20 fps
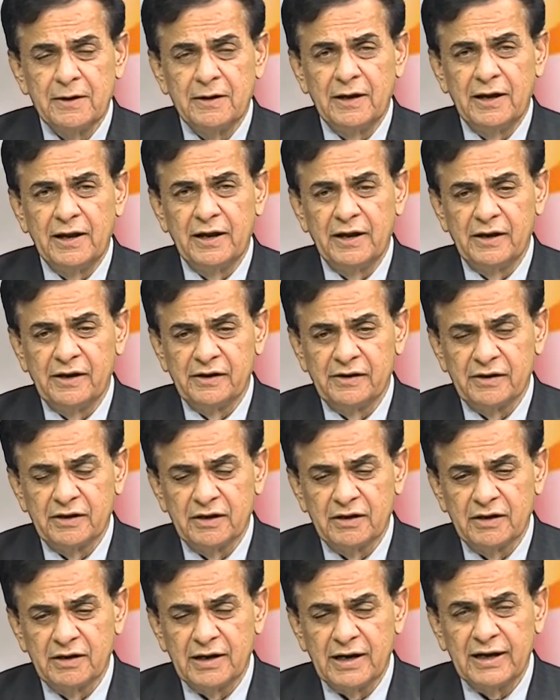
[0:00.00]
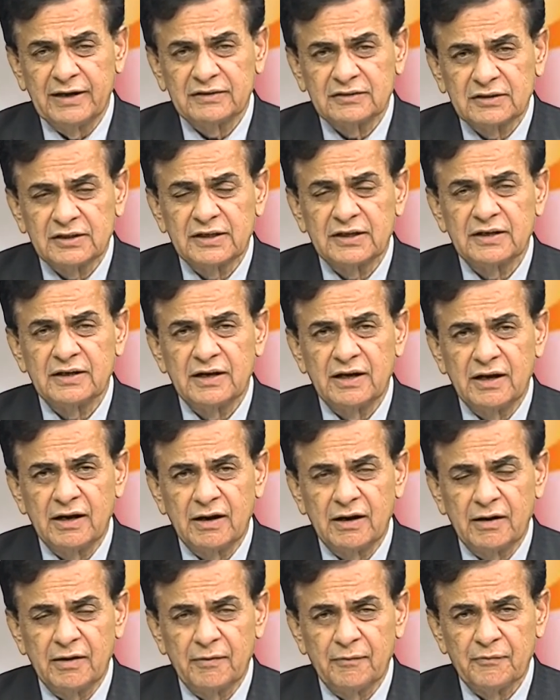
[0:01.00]
And I think
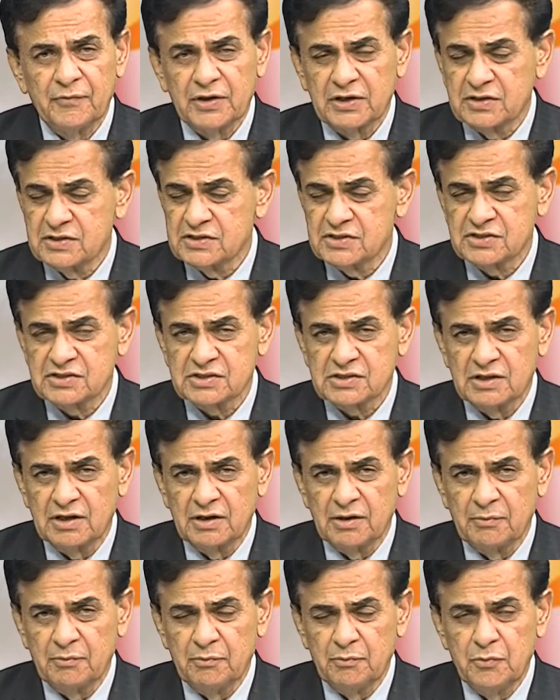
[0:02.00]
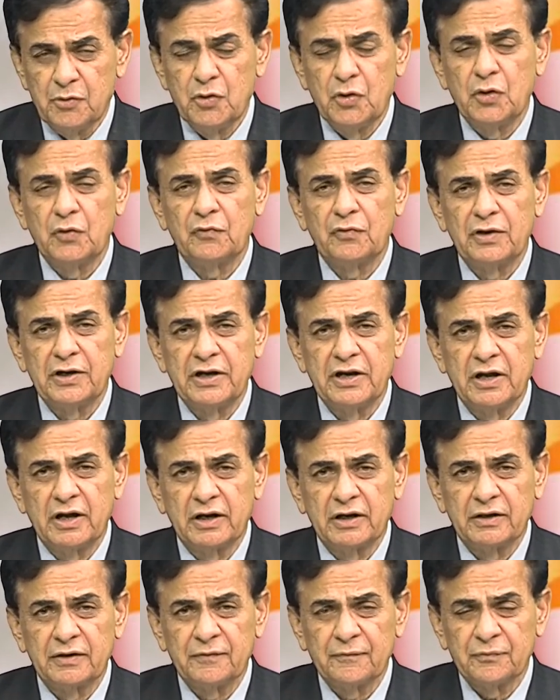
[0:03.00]
it is beautifully
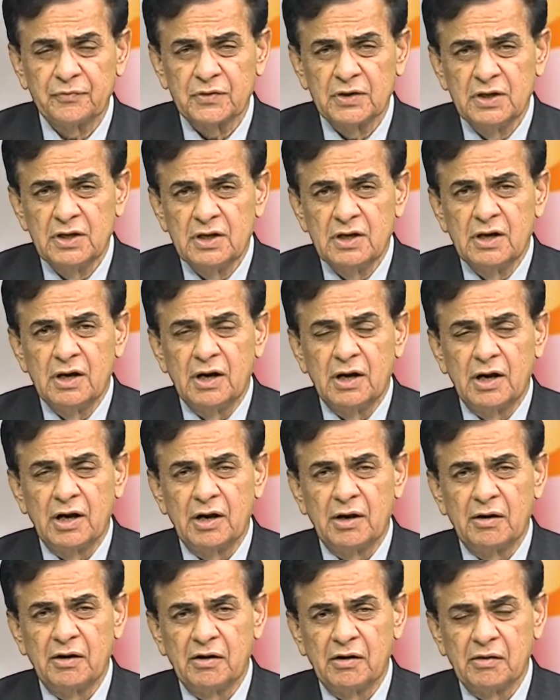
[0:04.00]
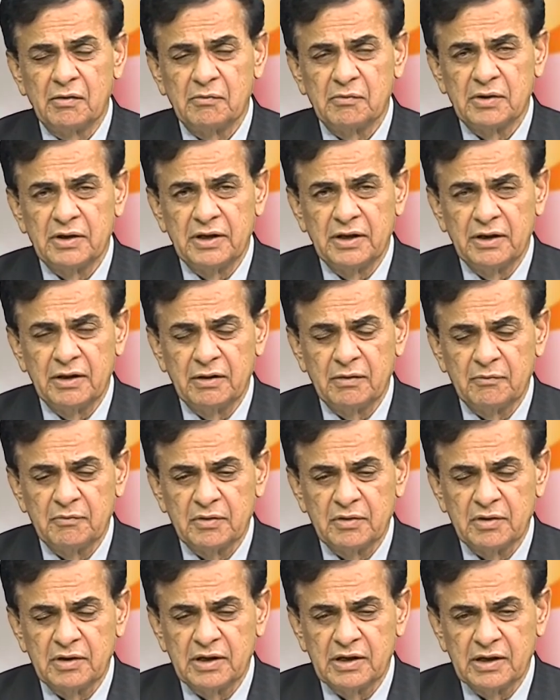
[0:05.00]
done,
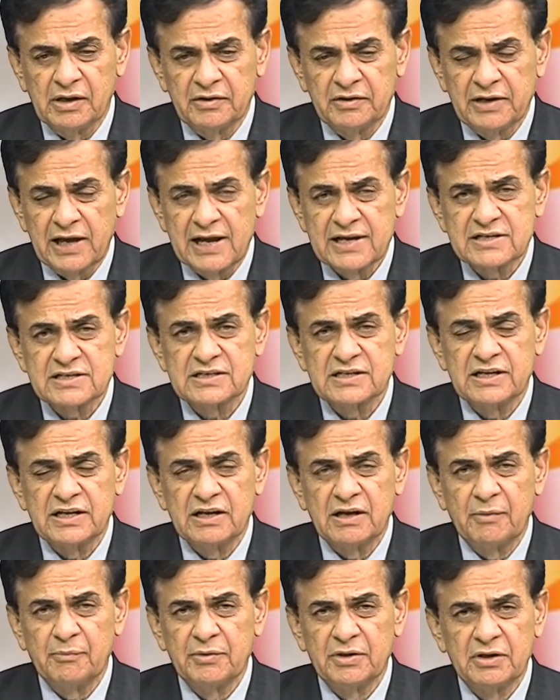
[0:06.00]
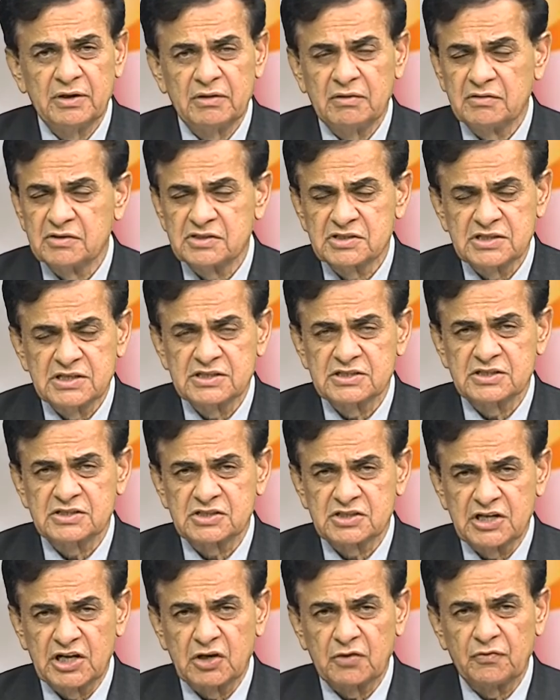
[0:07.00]
nicely, I mean, it's a
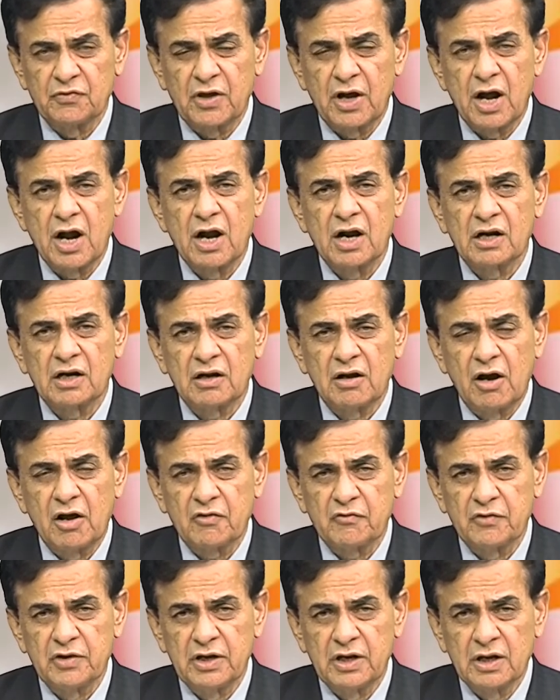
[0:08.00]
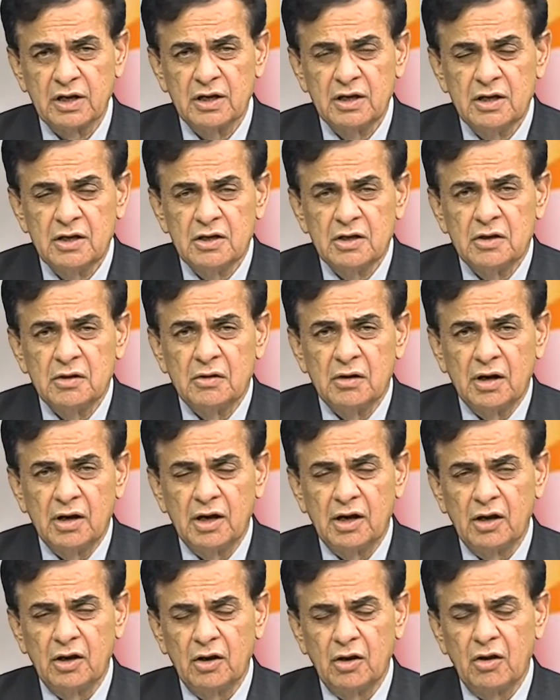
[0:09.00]
state of the art carving.
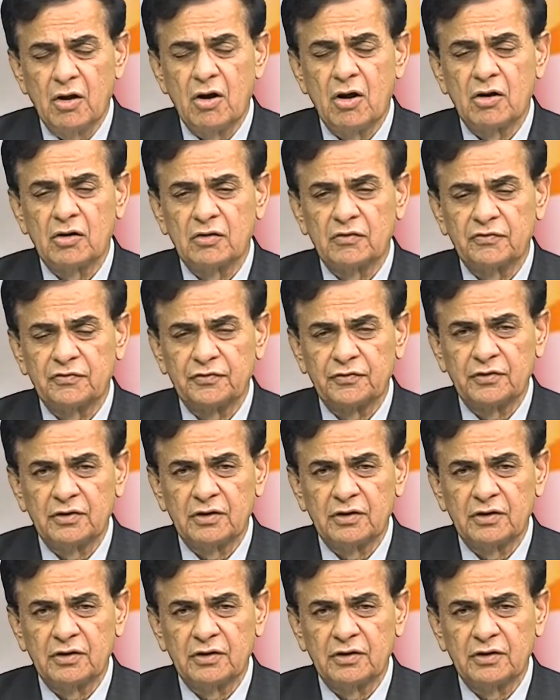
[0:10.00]
a lot of